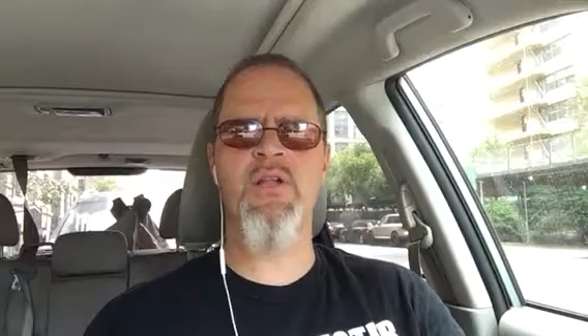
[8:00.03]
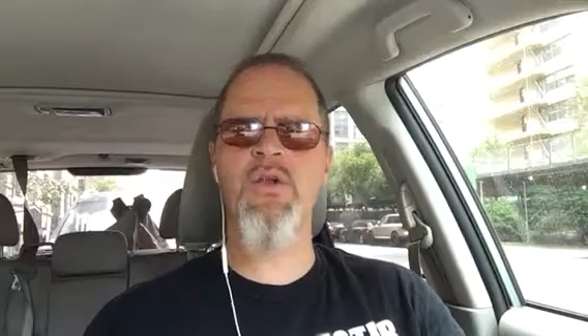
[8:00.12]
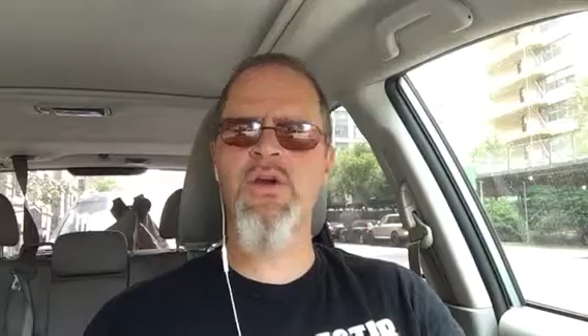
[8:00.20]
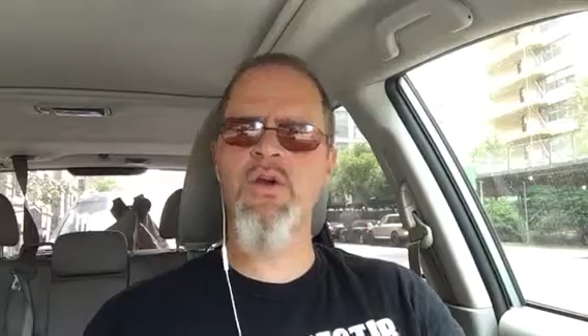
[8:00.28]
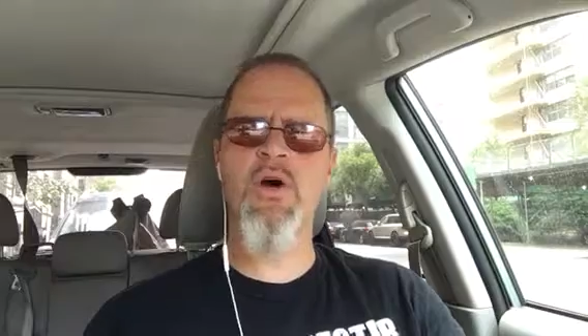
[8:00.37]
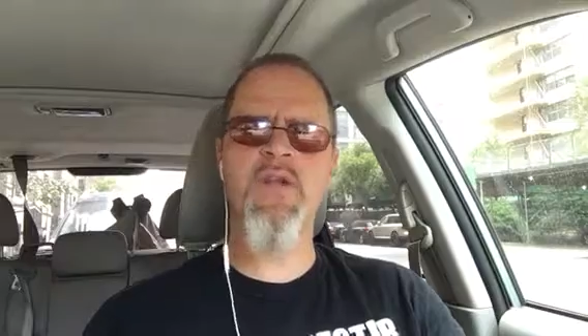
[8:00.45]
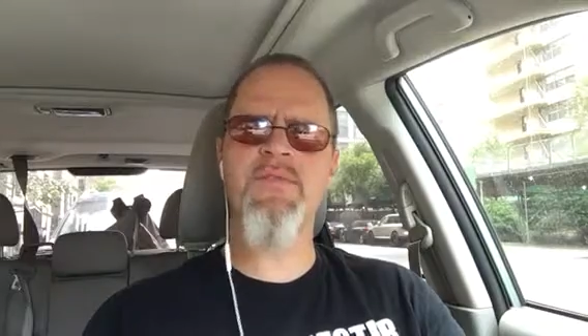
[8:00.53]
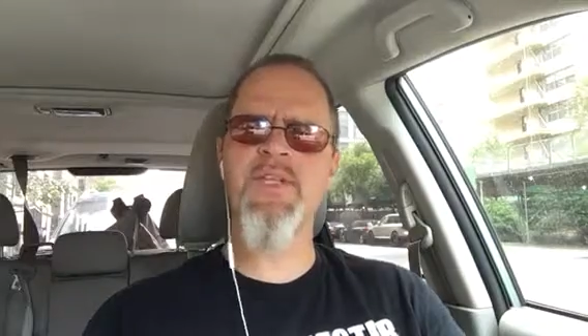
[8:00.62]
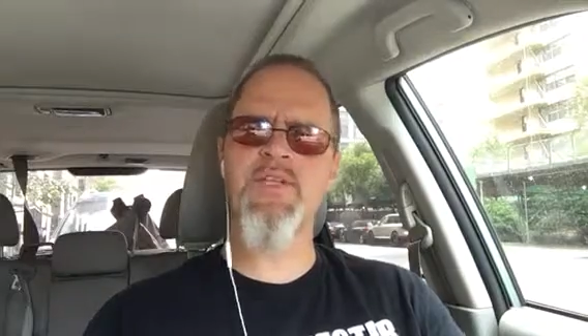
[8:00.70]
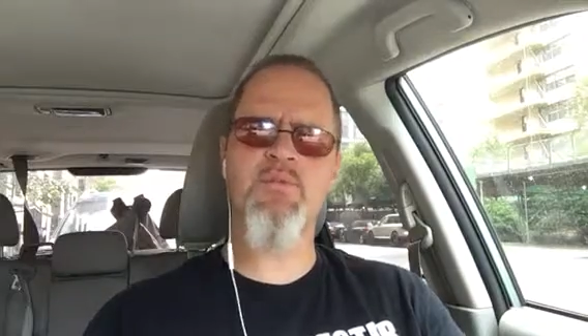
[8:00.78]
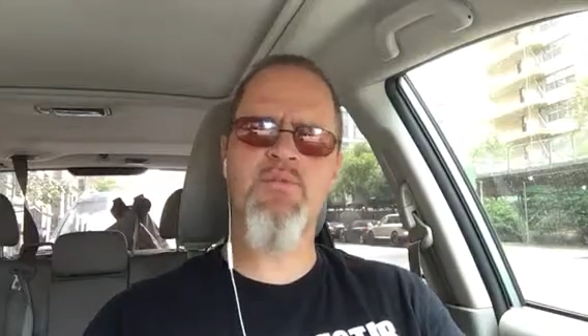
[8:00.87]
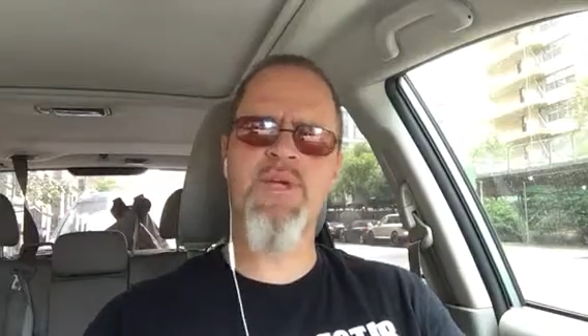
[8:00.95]
look at all of
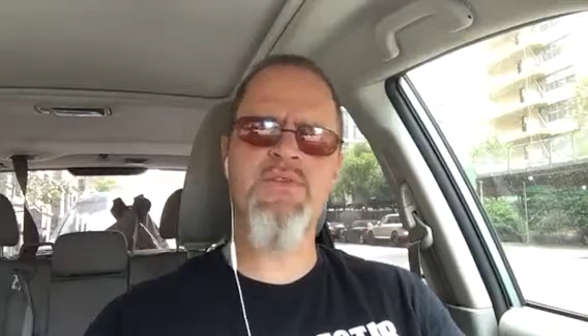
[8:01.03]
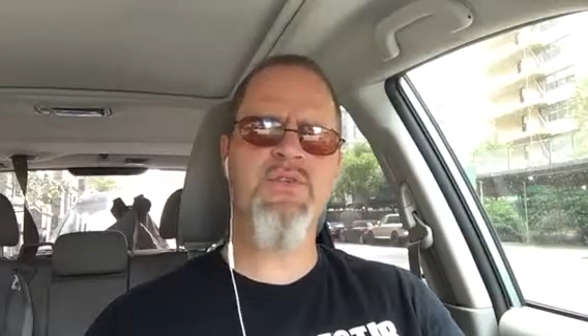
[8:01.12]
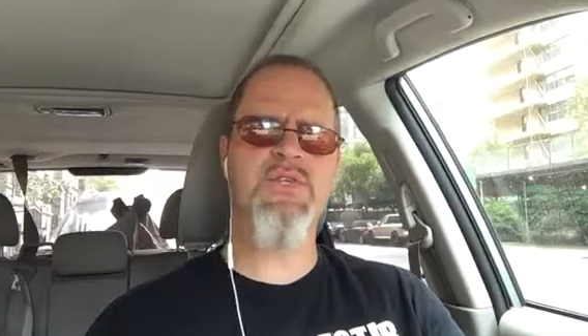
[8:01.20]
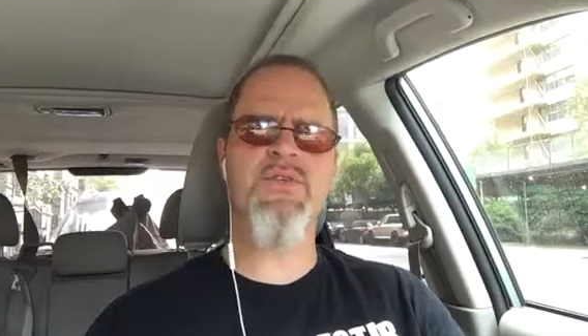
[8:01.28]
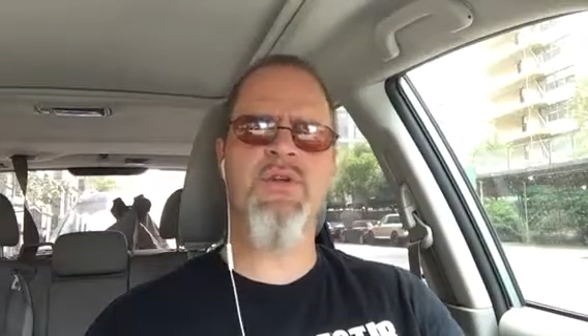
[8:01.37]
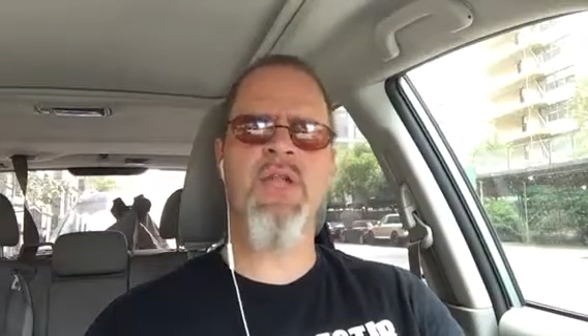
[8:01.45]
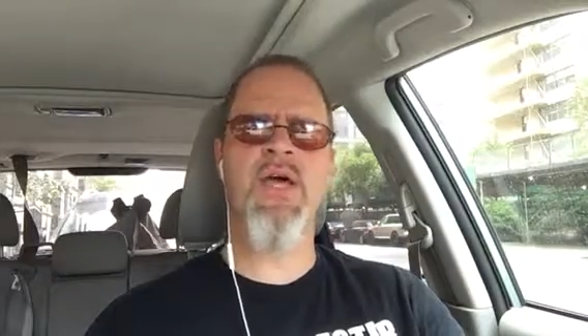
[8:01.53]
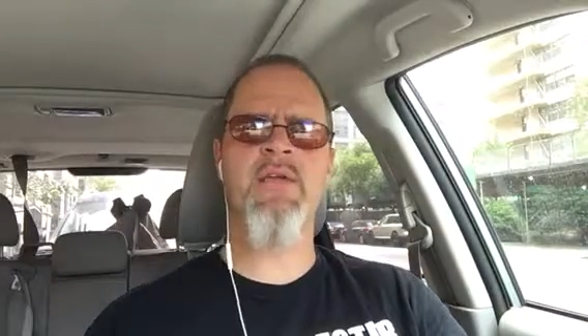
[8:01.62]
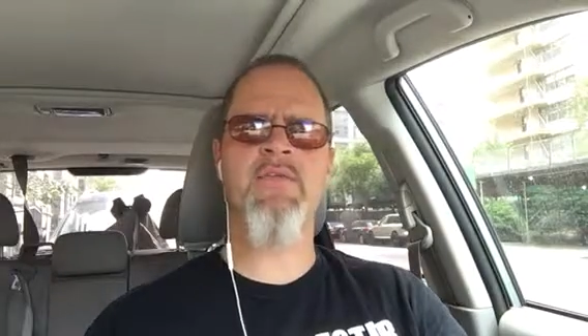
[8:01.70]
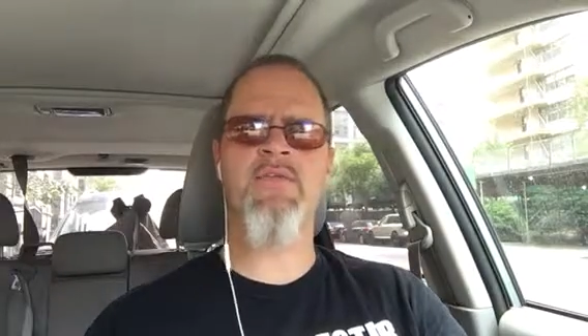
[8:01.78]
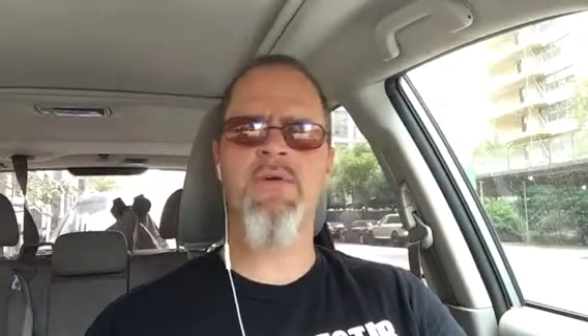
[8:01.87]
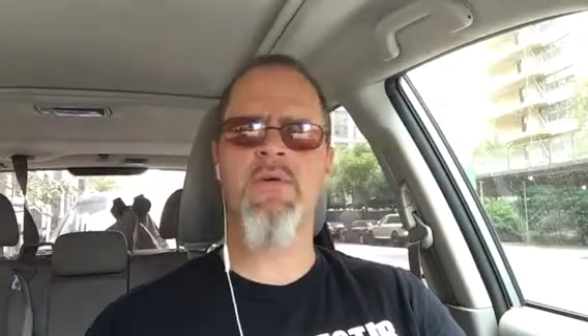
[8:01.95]
these oppressors in your
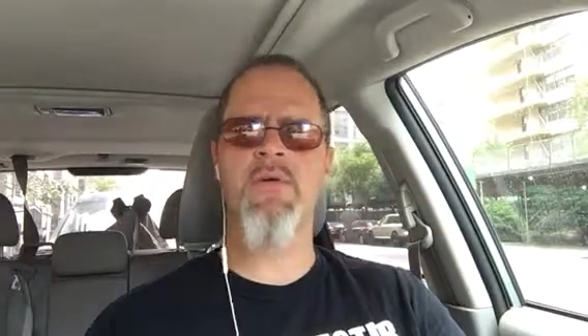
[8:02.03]
life